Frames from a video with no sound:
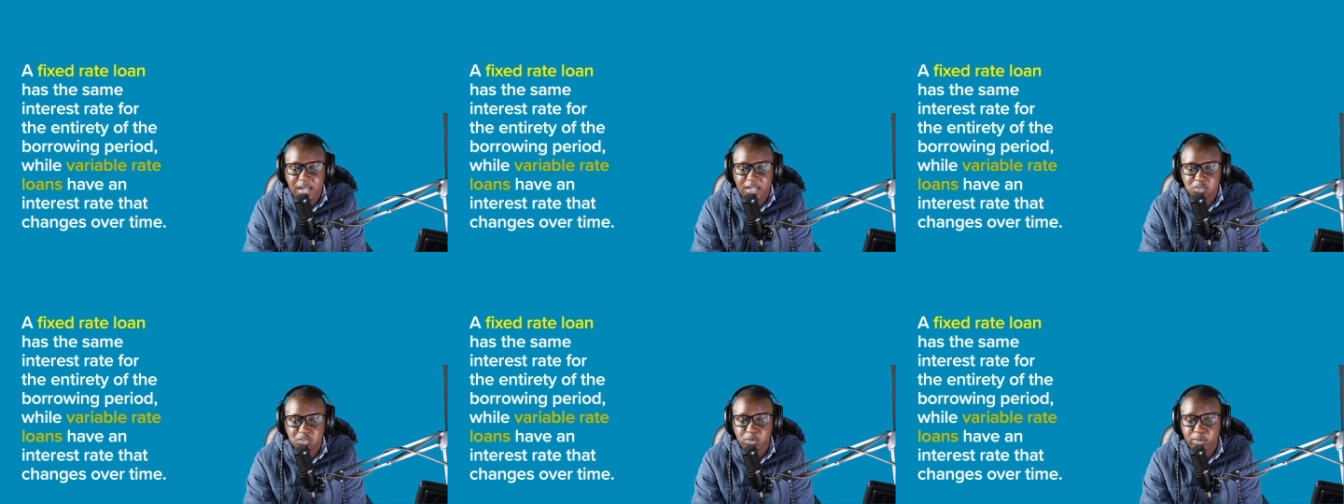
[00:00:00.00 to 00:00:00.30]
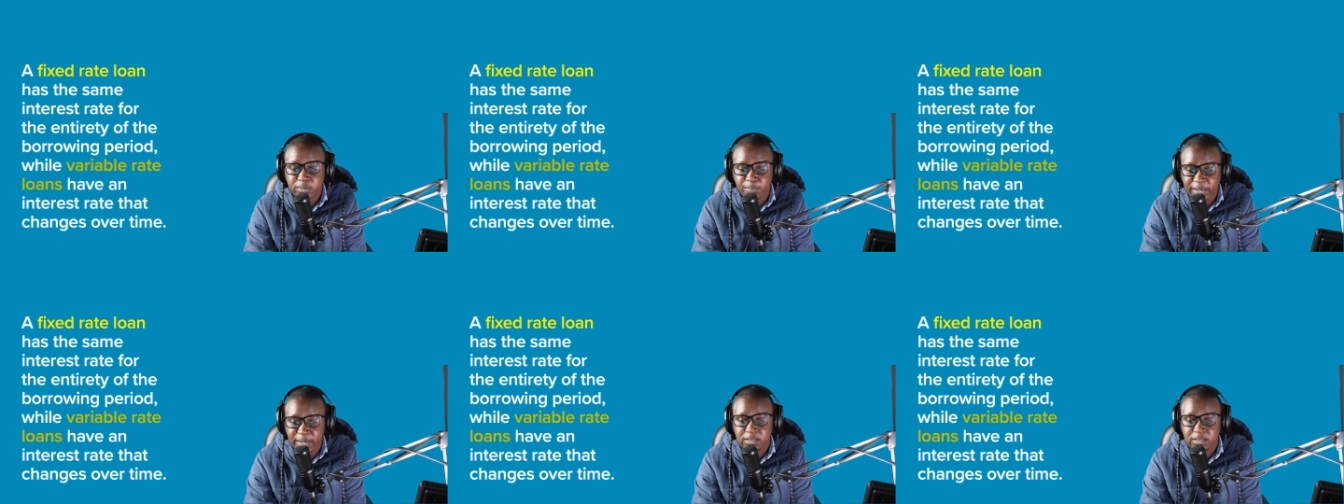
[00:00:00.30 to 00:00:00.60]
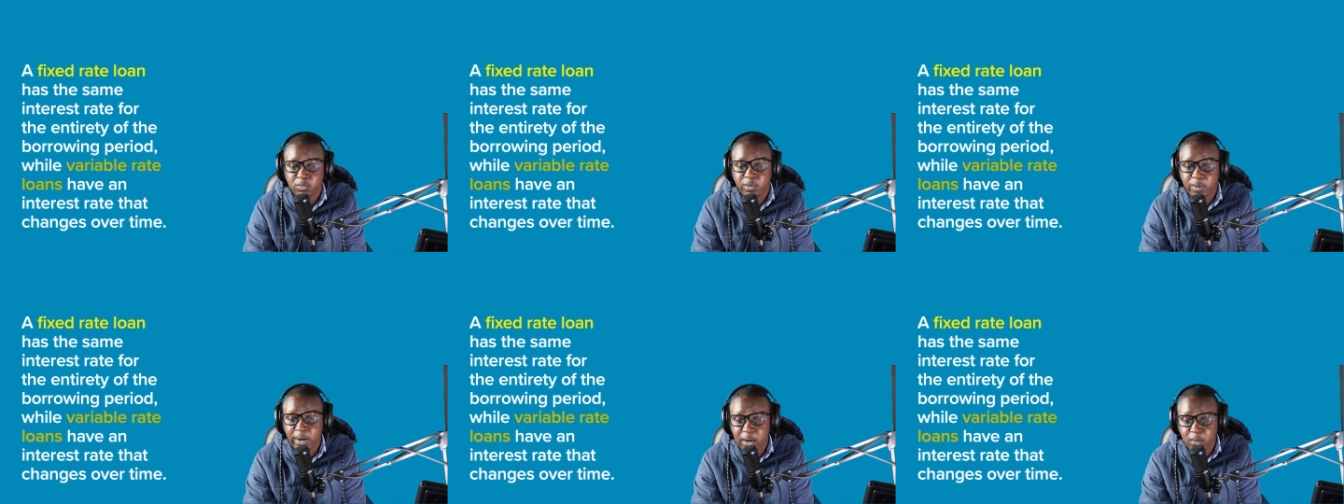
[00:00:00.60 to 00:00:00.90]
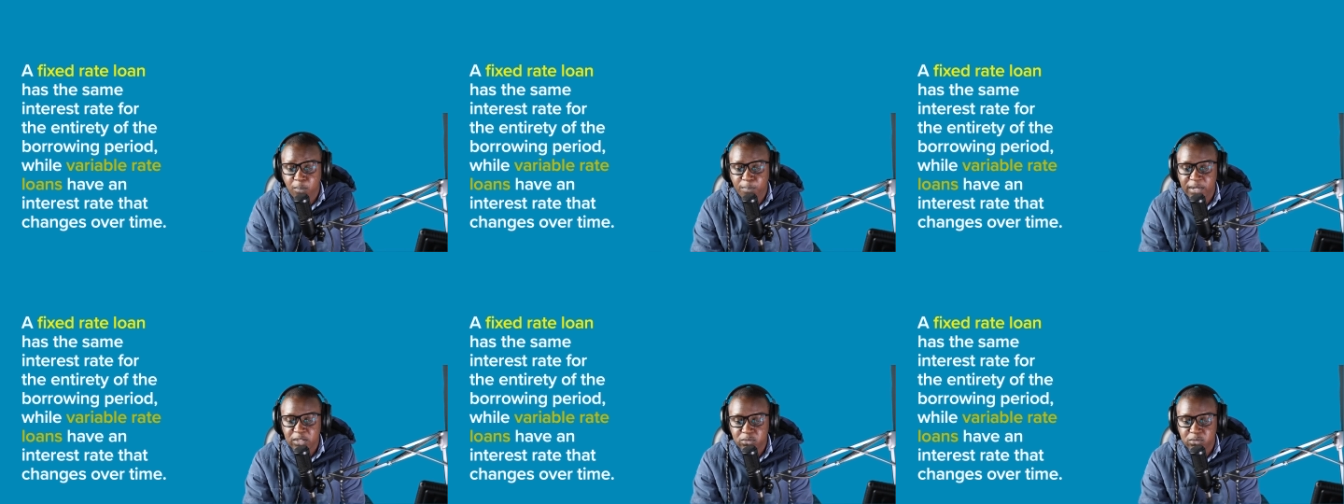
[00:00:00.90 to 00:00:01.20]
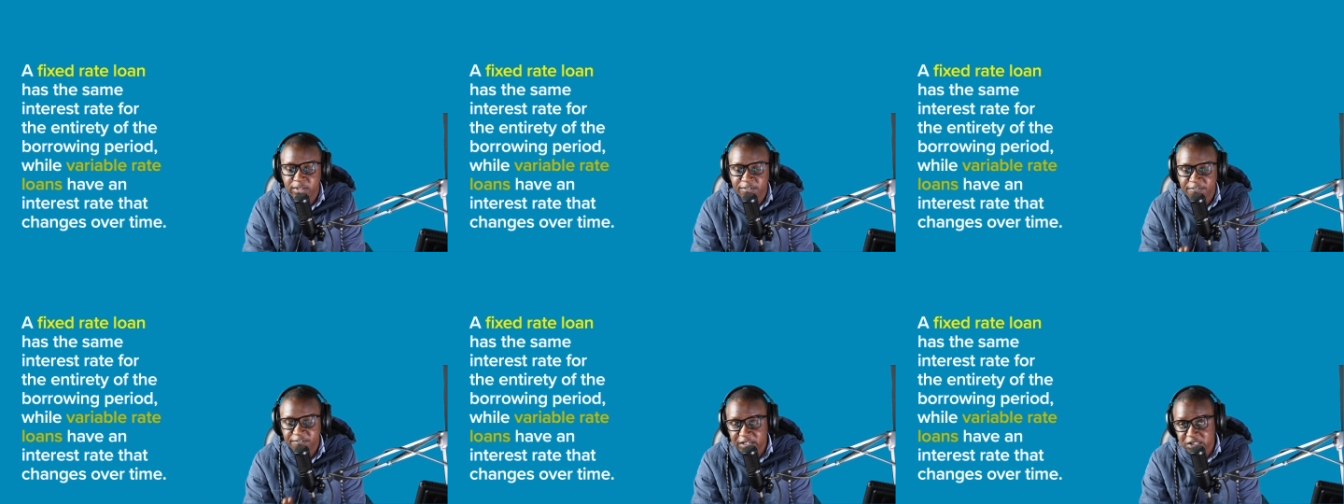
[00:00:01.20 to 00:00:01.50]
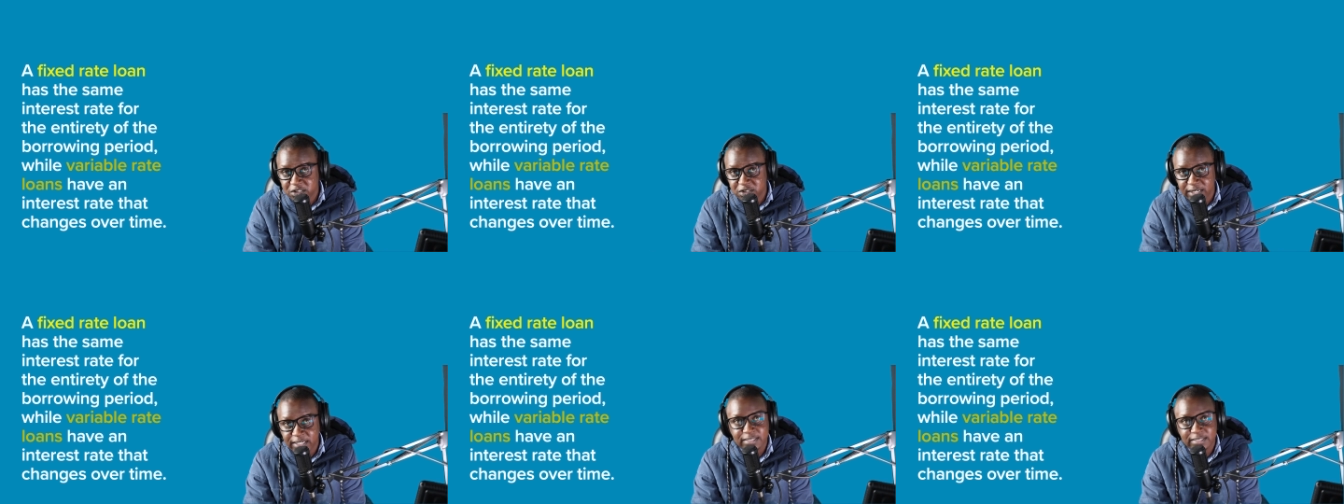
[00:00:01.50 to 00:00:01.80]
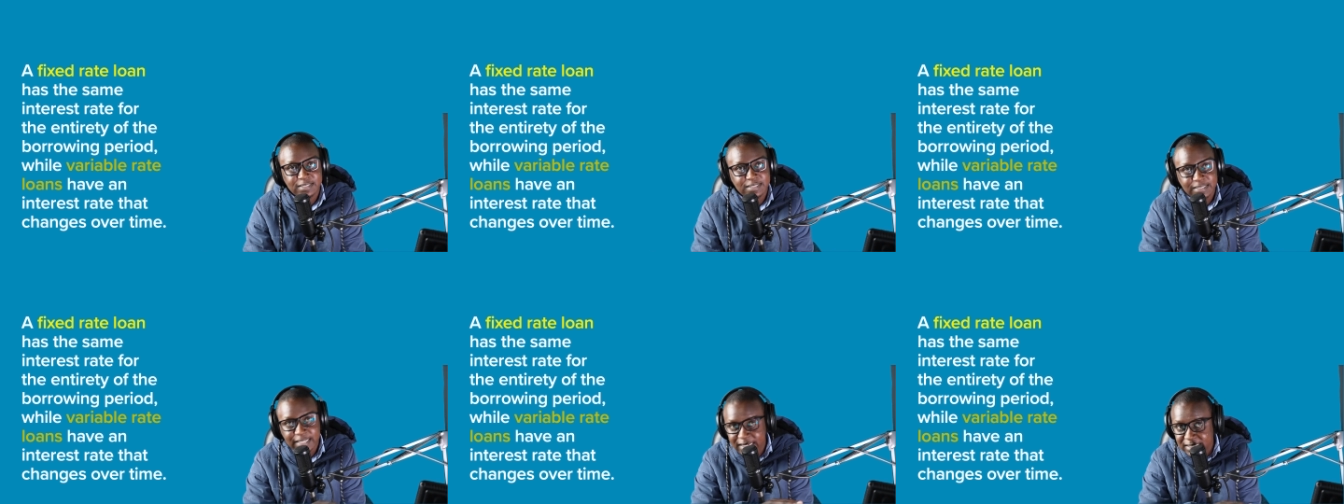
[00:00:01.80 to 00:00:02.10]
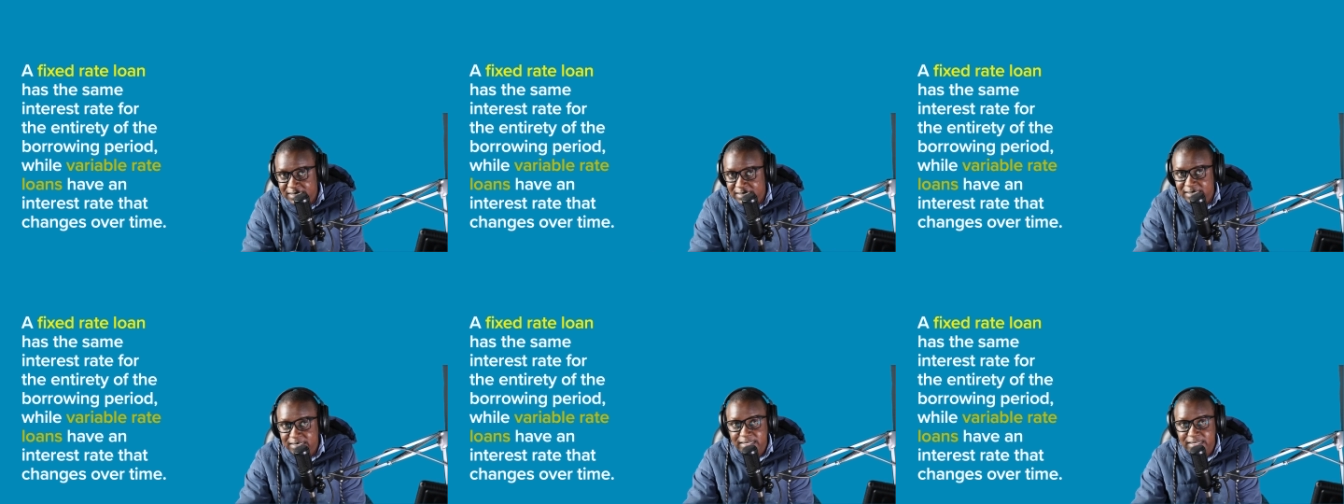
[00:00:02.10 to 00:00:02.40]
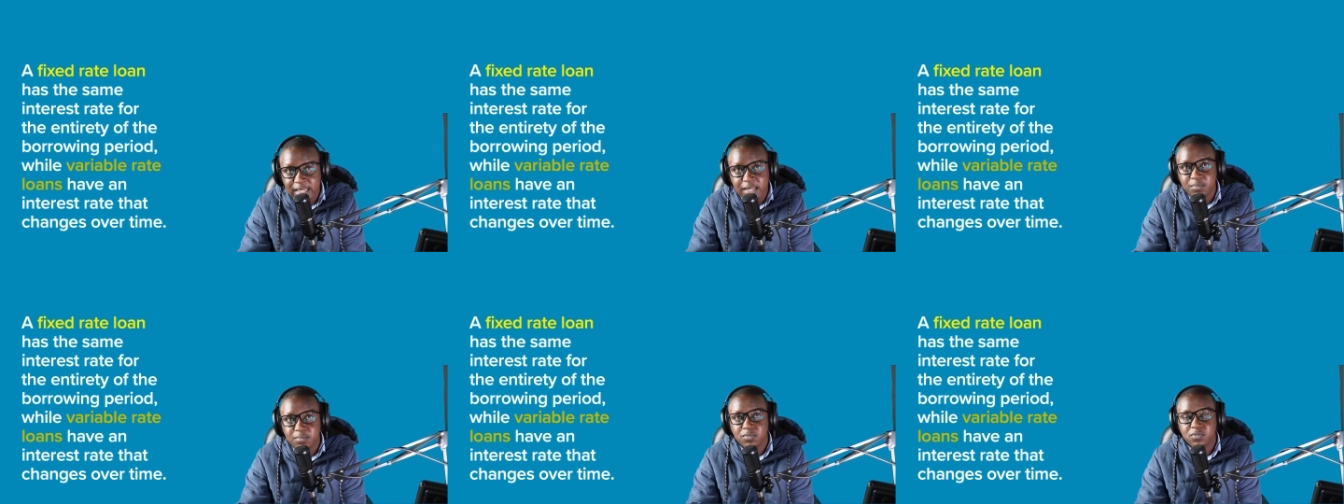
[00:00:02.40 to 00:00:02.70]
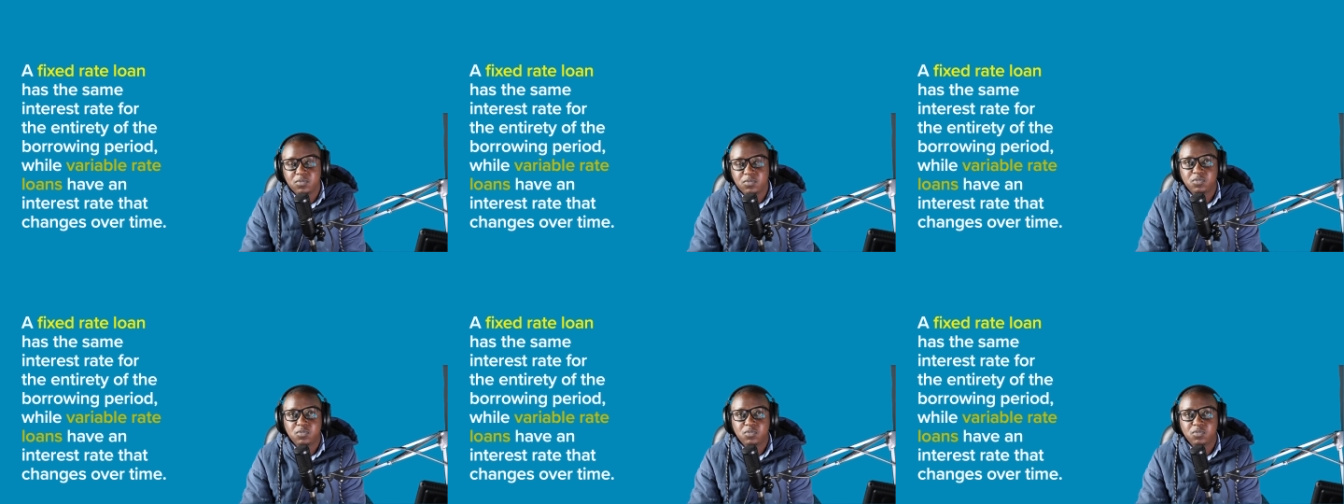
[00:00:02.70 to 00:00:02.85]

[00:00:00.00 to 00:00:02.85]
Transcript: So, but the fixed rate stays the same